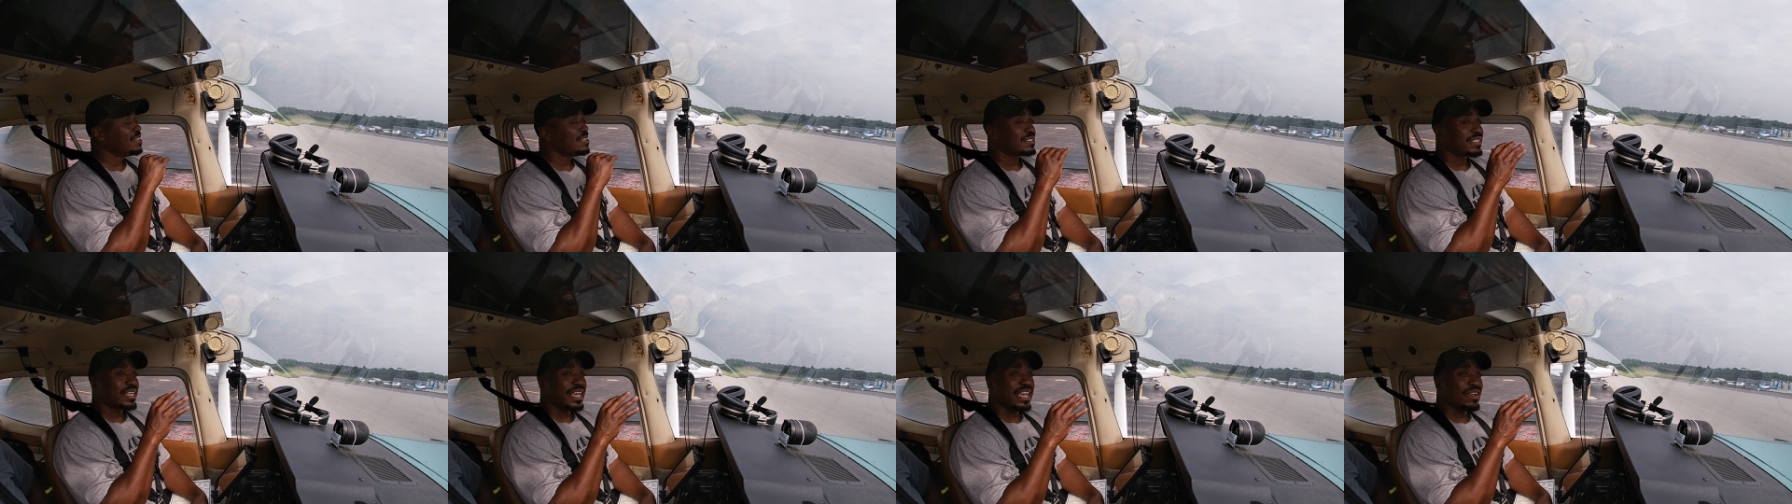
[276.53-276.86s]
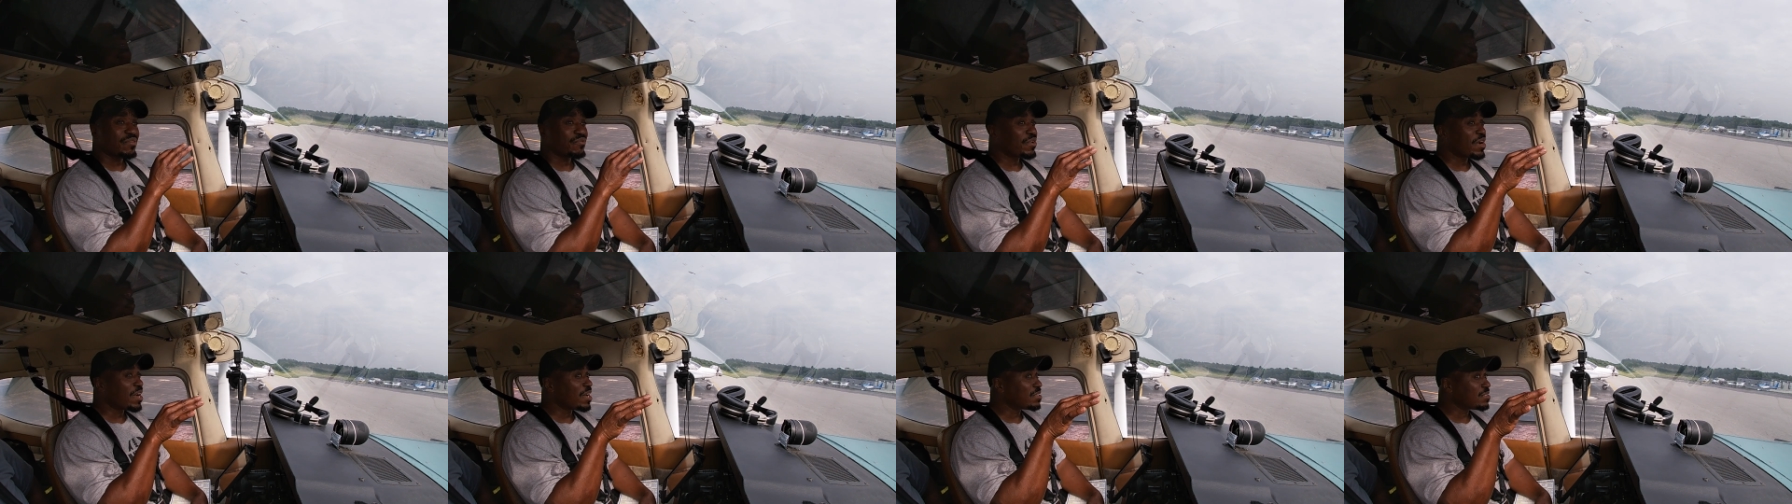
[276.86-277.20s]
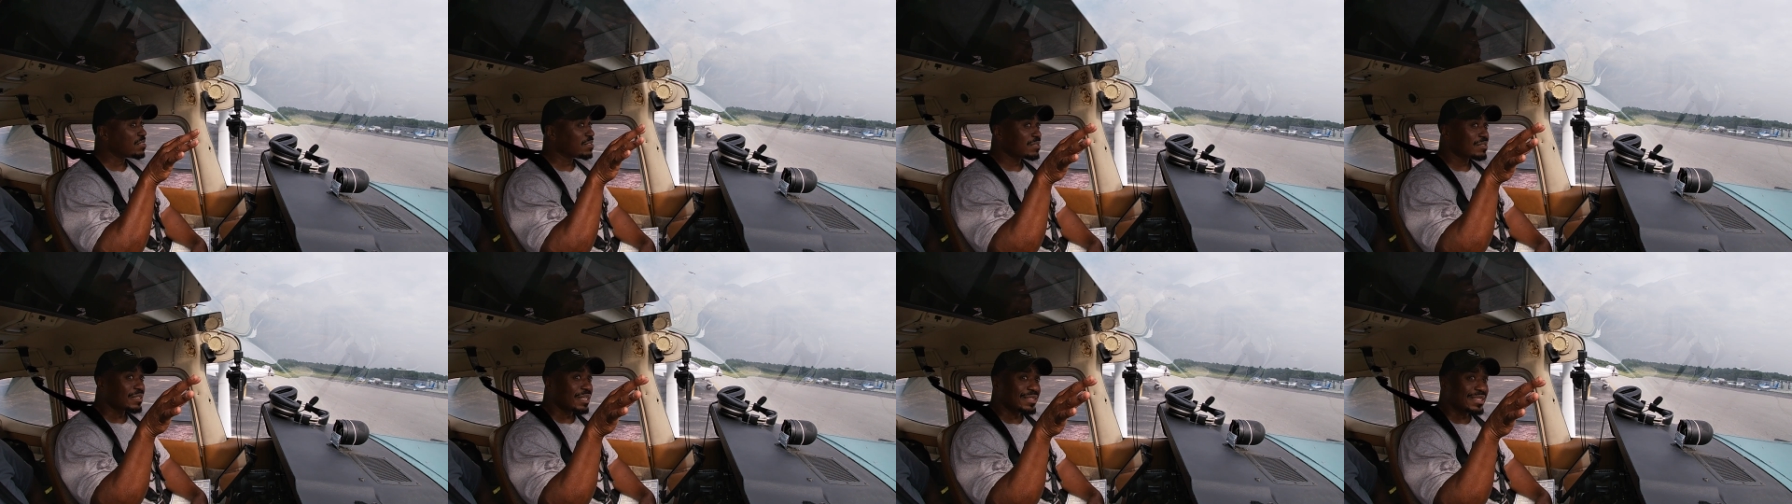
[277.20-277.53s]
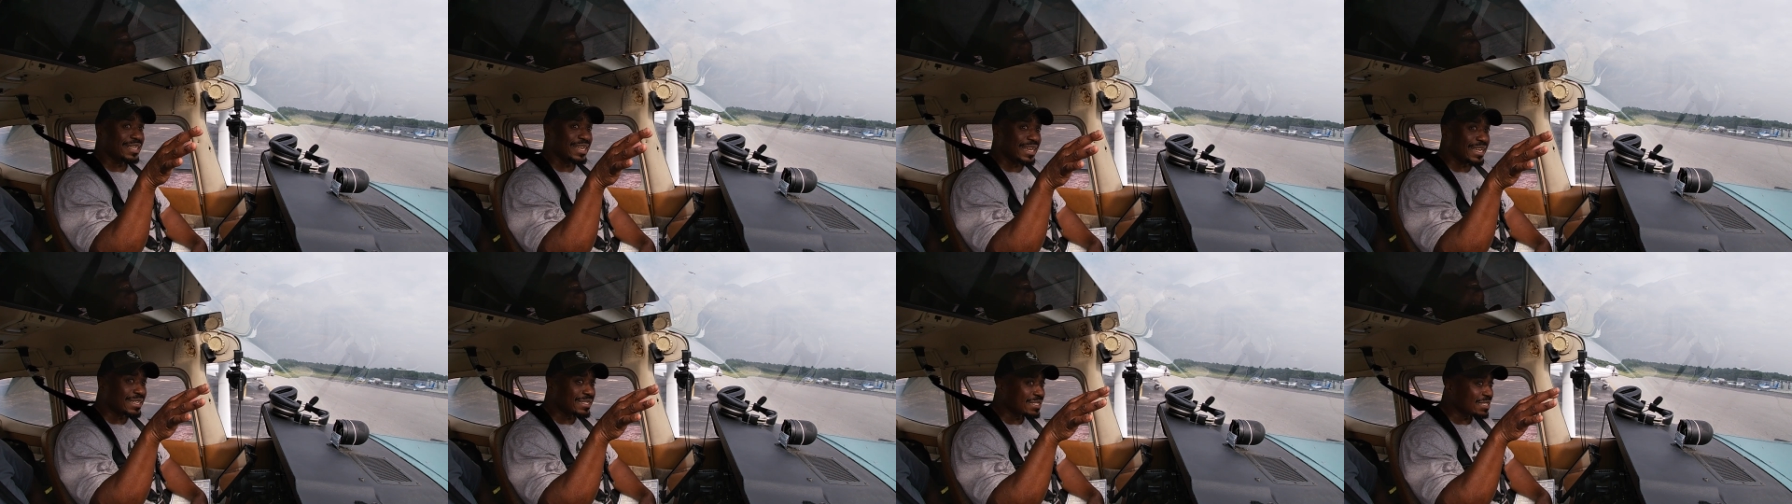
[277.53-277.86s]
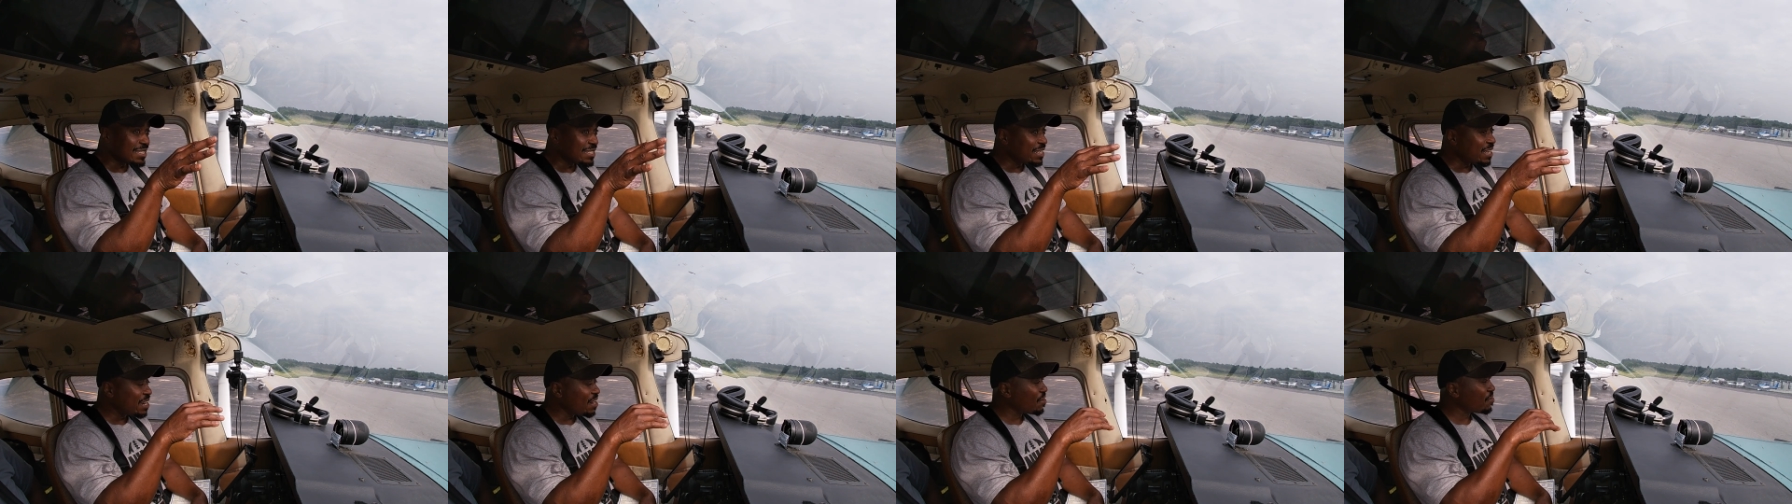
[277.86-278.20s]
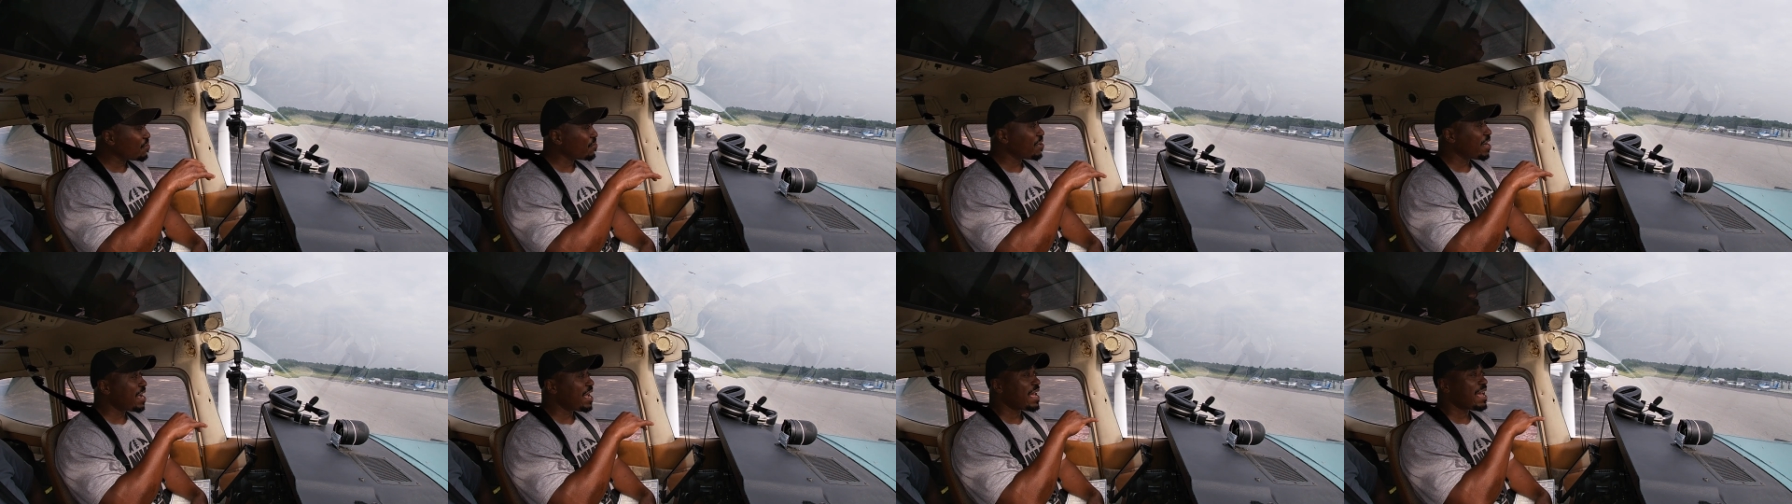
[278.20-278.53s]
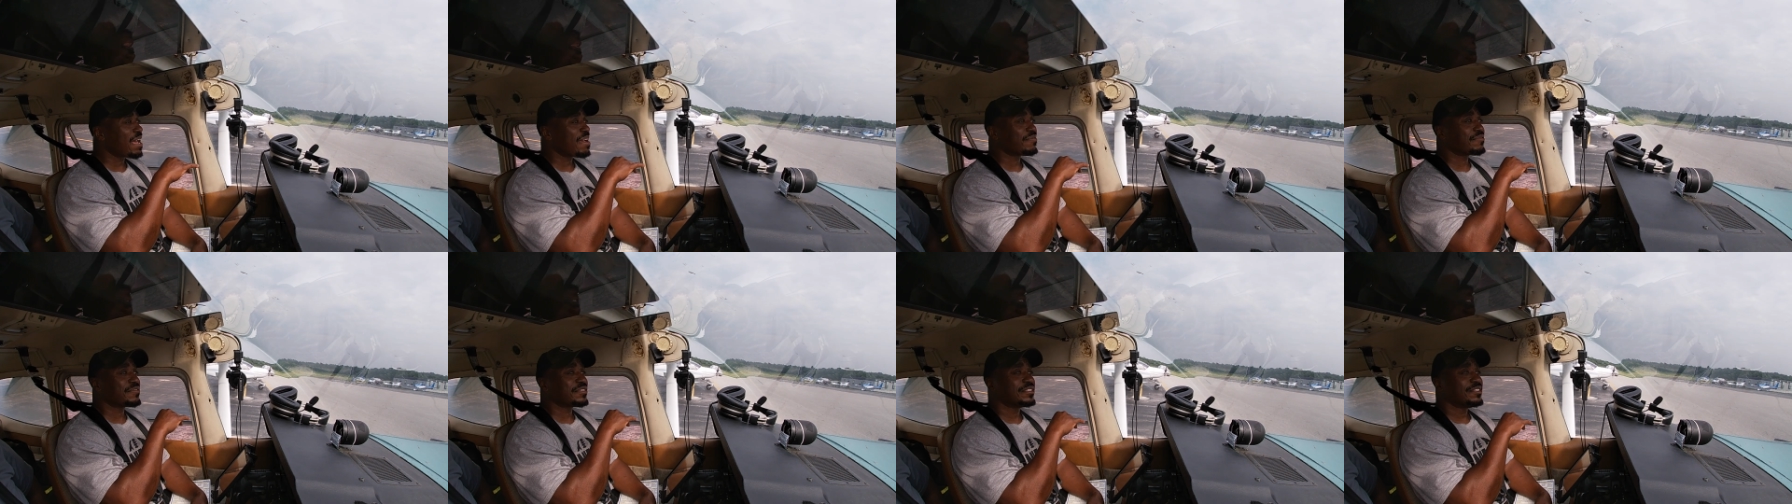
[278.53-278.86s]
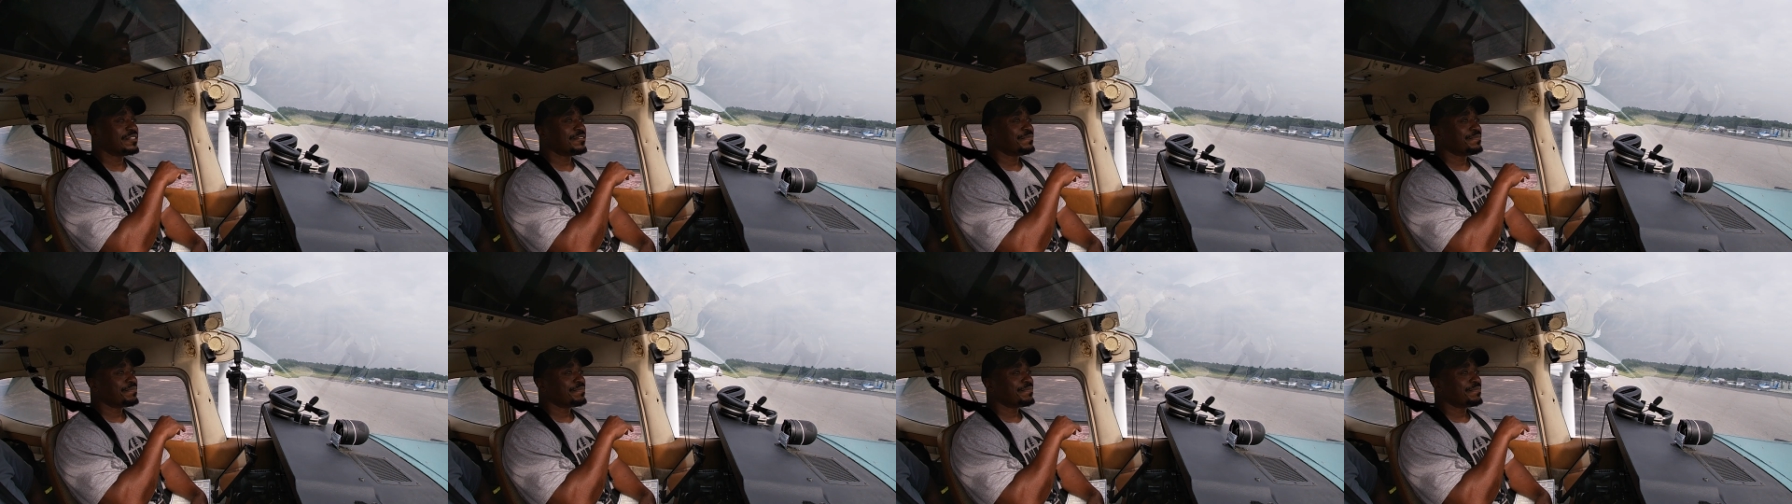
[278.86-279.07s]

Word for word: say, hey, Russ, I think I see an aircraft,